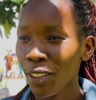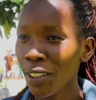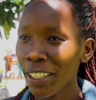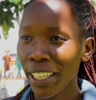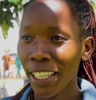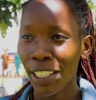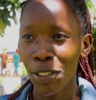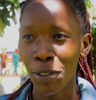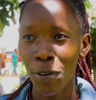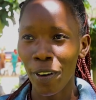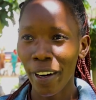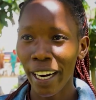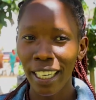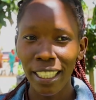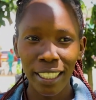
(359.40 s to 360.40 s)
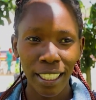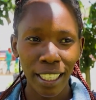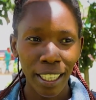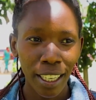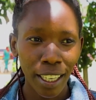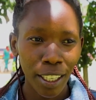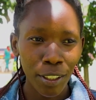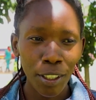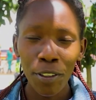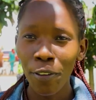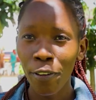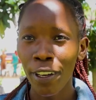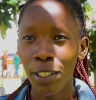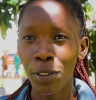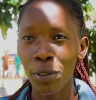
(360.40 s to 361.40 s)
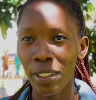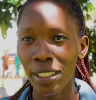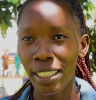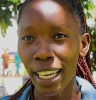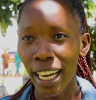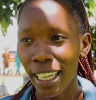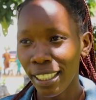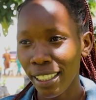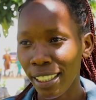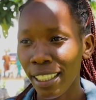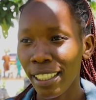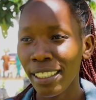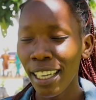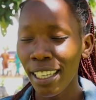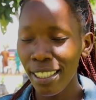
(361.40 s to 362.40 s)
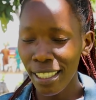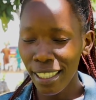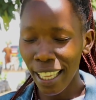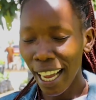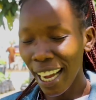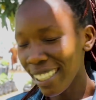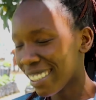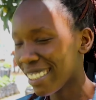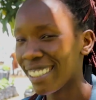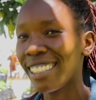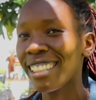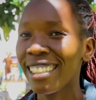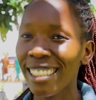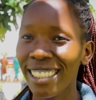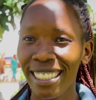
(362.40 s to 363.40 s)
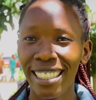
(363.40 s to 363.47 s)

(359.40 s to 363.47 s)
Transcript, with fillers: Don't get worried. Don't fear to start. Just start.